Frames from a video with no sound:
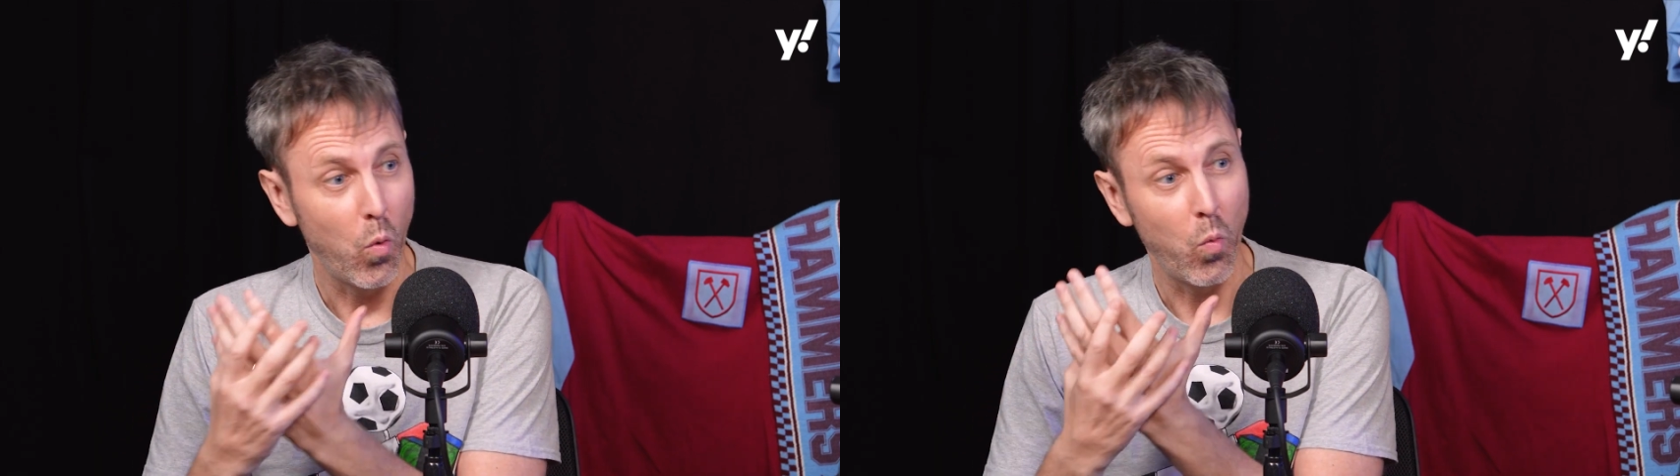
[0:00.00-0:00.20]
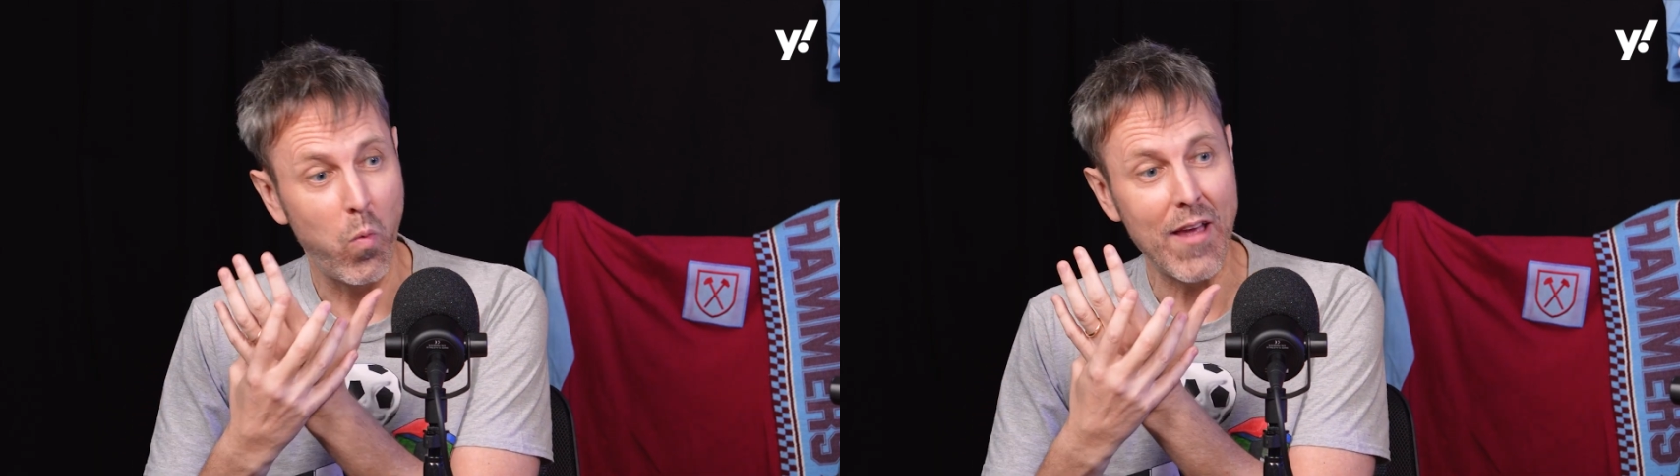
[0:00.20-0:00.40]

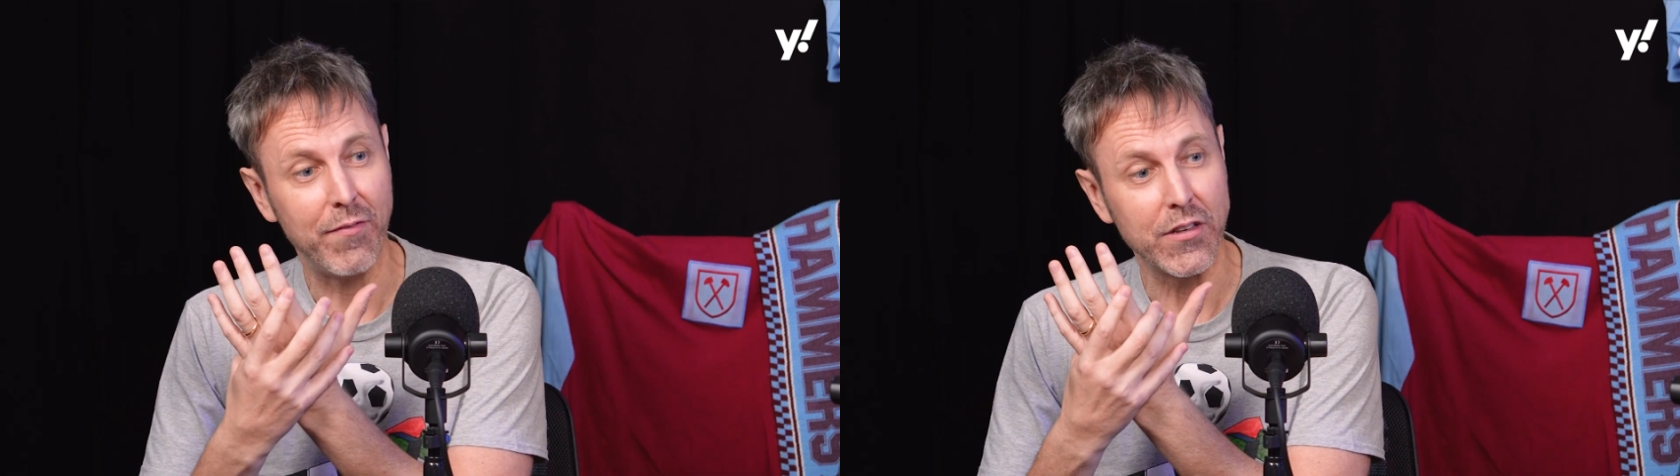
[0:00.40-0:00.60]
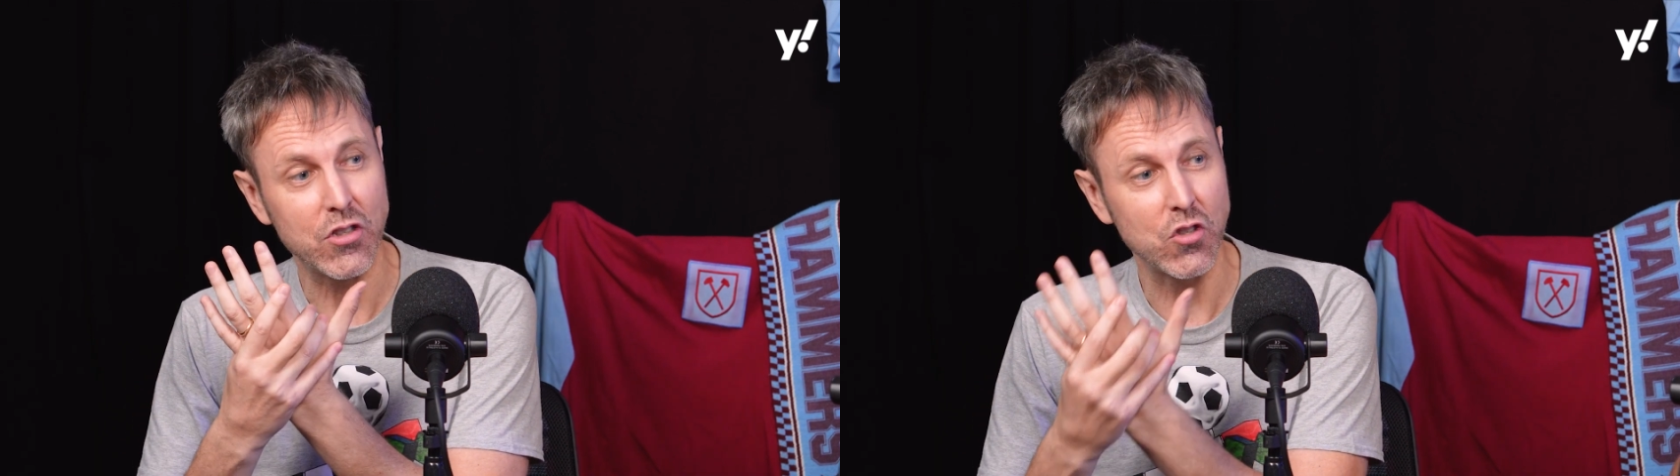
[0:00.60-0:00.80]

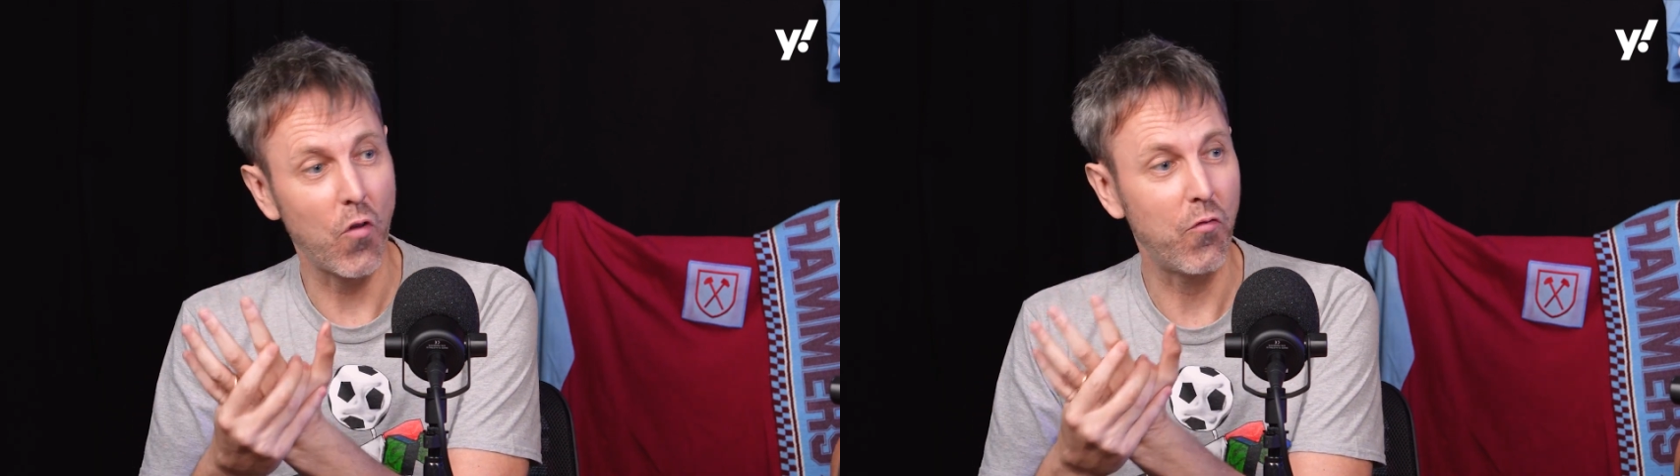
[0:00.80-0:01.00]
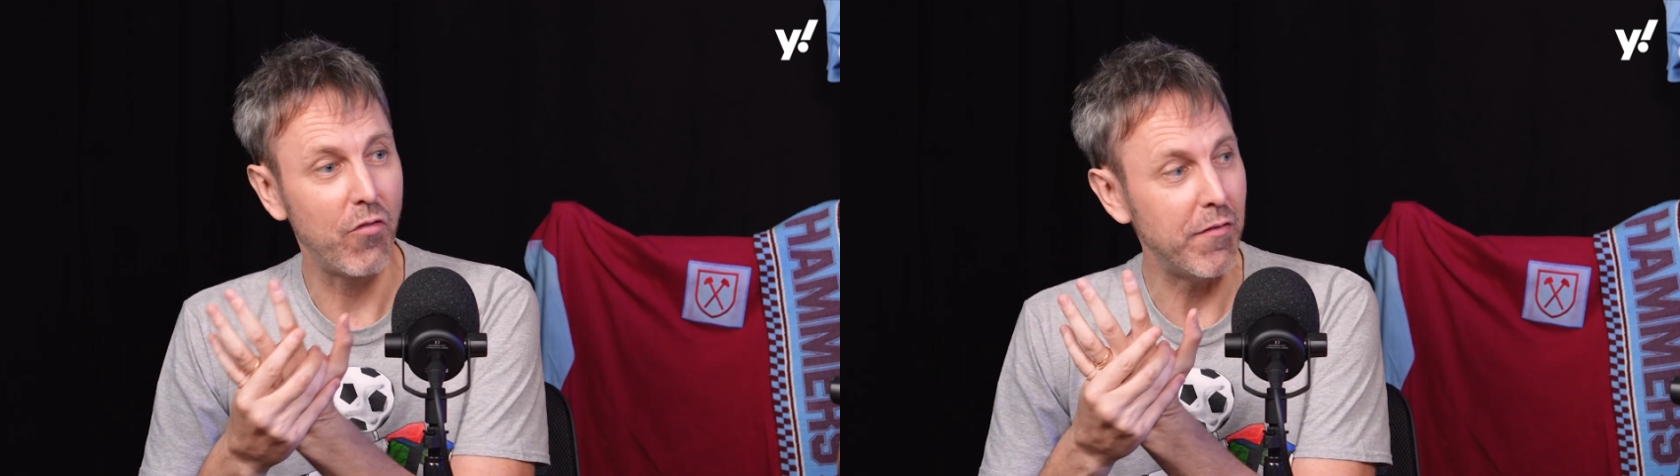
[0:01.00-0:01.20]
with the
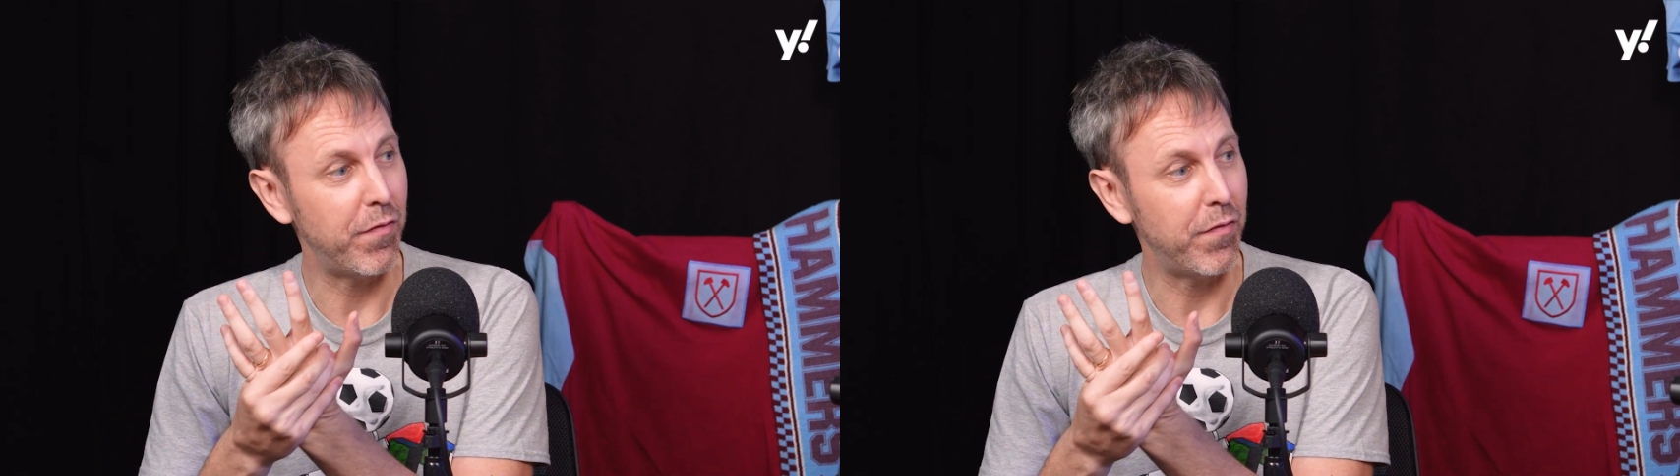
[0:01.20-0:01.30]
sovereign